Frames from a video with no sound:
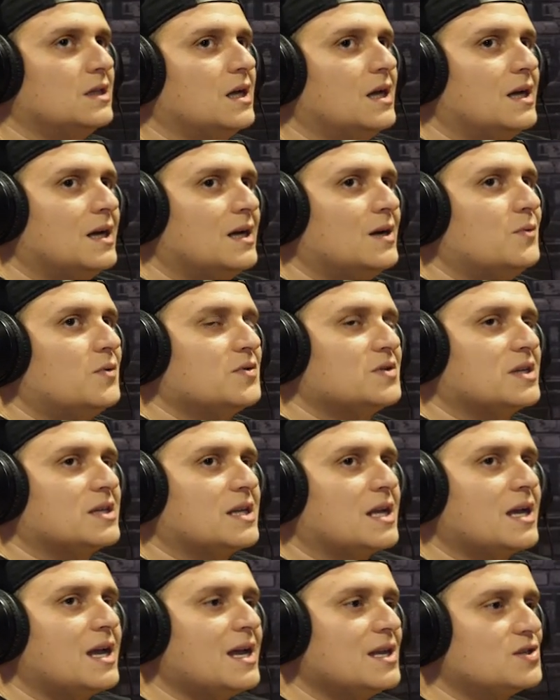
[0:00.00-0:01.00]
What was
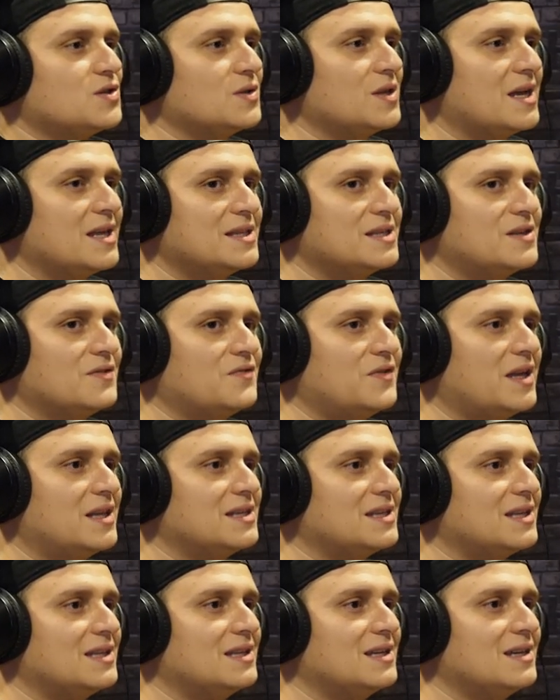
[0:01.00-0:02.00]
like? Yeah, so they had this
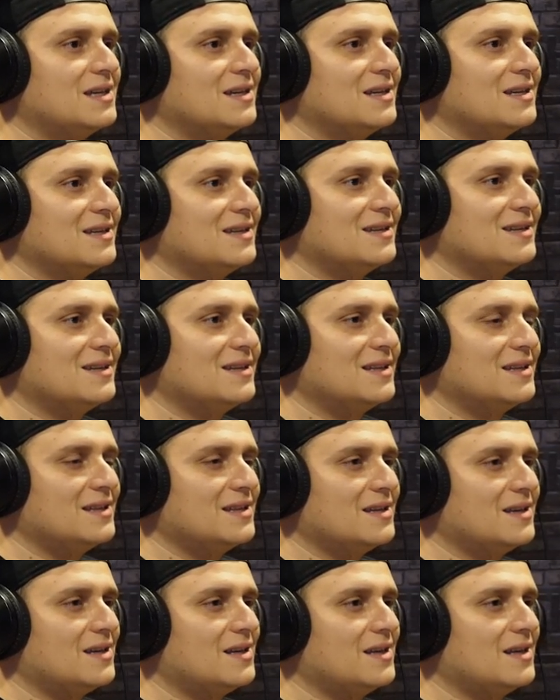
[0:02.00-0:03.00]
event, and the
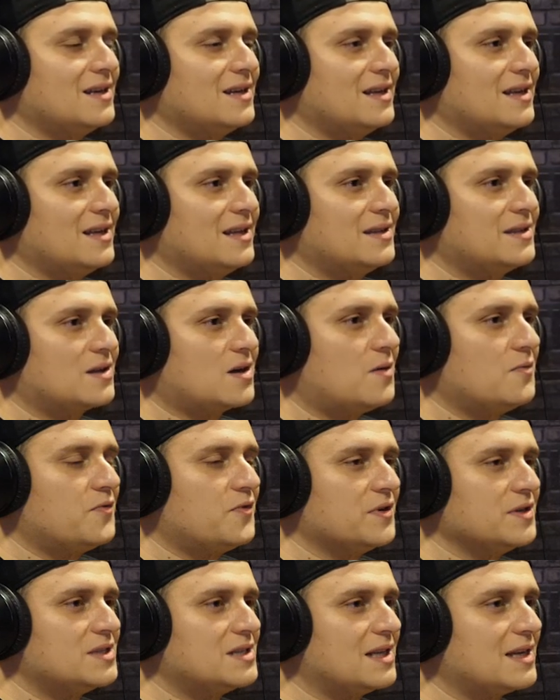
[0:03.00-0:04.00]

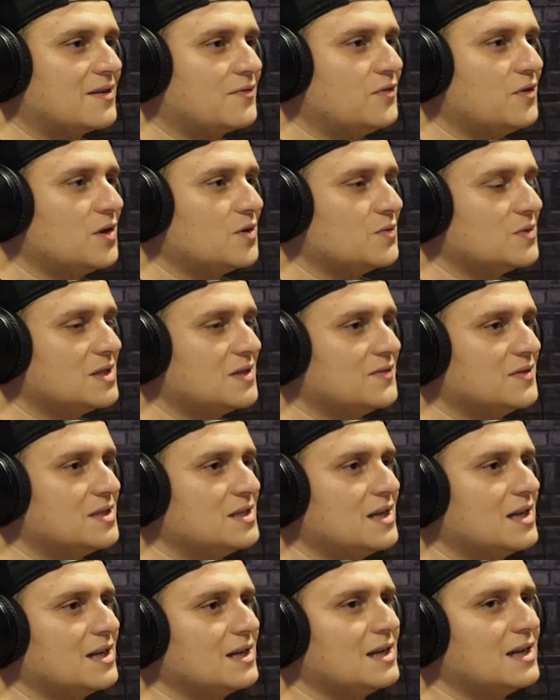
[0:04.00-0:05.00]
conference, like Floyd was even
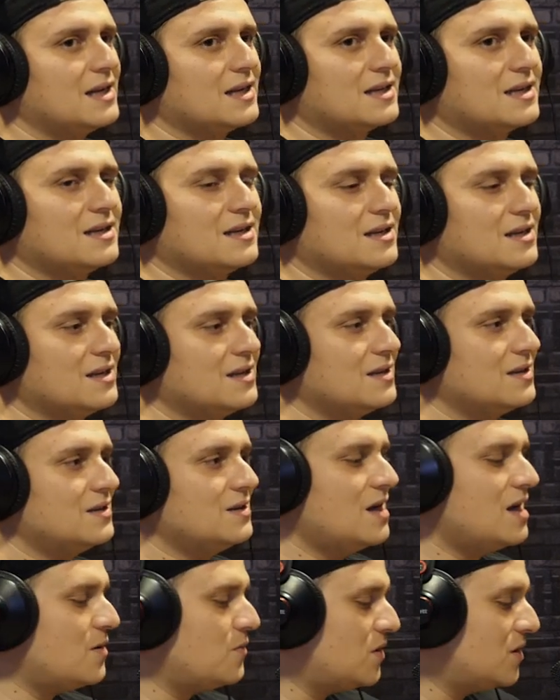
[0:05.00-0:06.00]
saying, like,
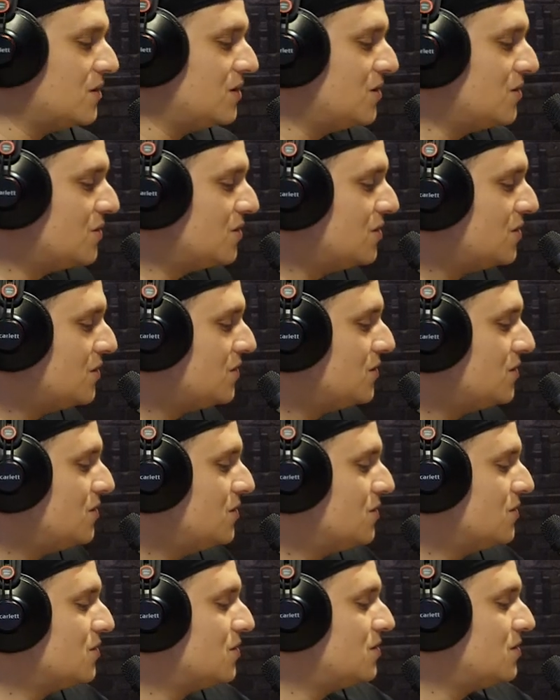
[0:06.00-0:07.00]
yeah, well,
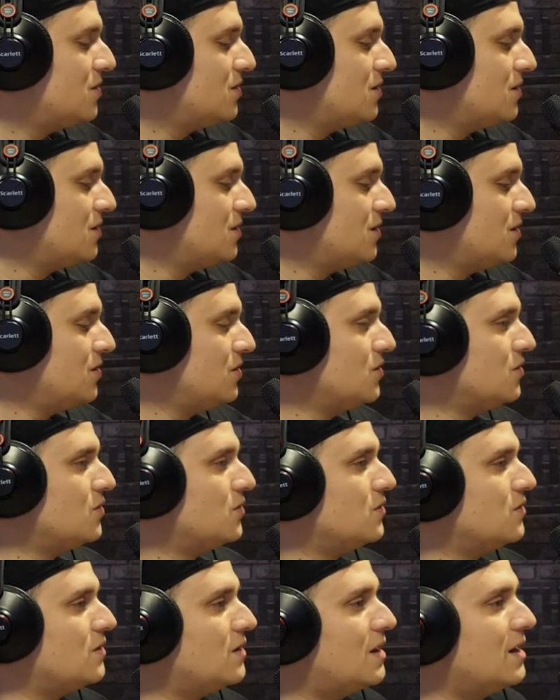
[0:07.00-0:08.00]
you
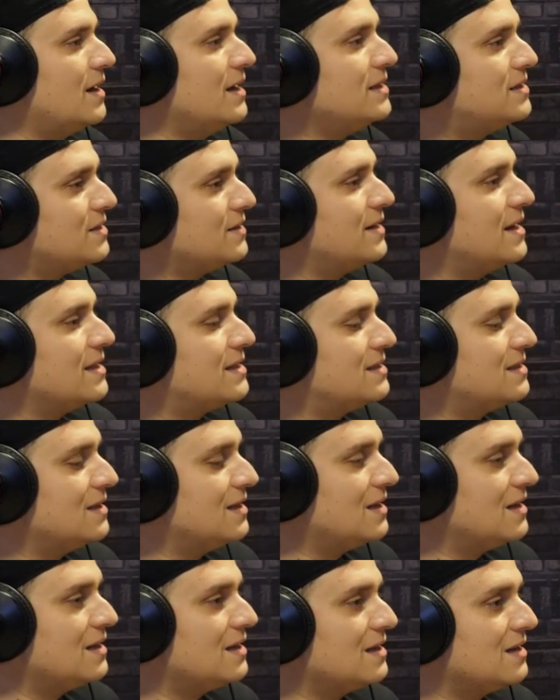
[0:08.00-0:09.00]
are internet.
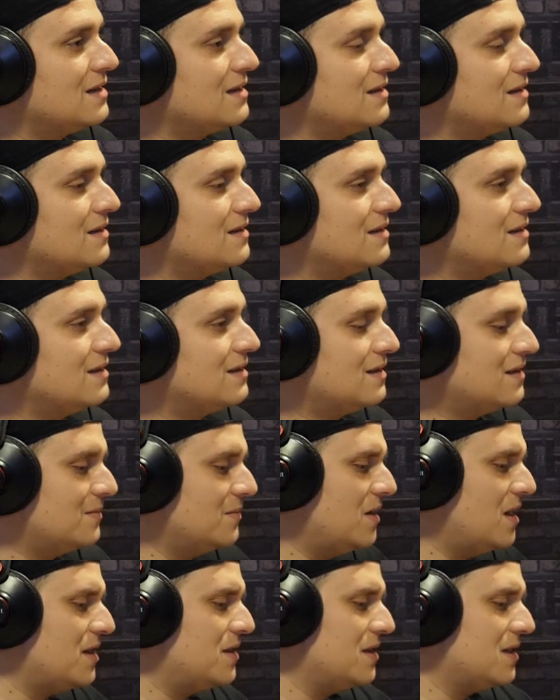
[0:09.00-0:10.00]

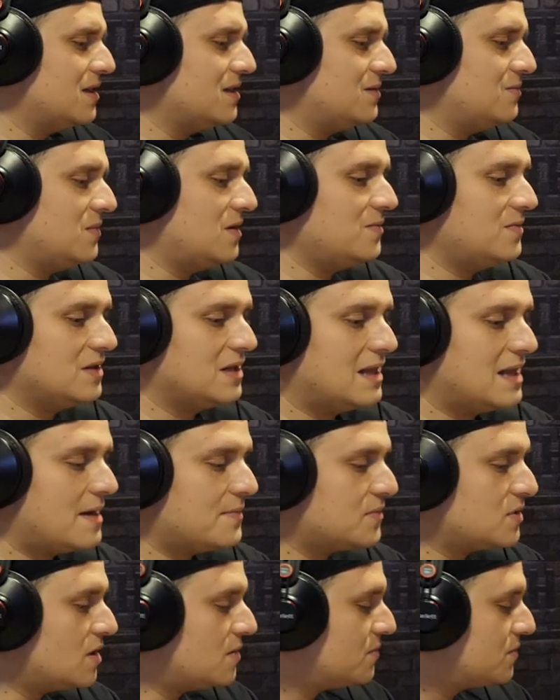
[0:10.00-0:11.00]
I think it's maybe the
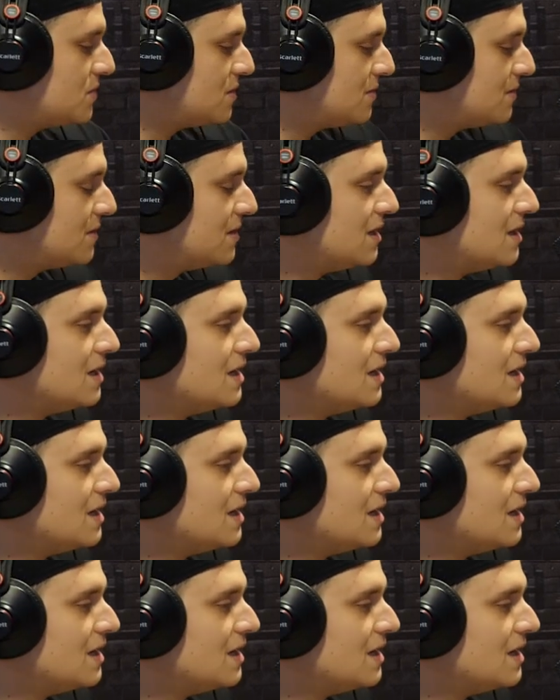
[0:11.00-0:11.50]
laptop or something.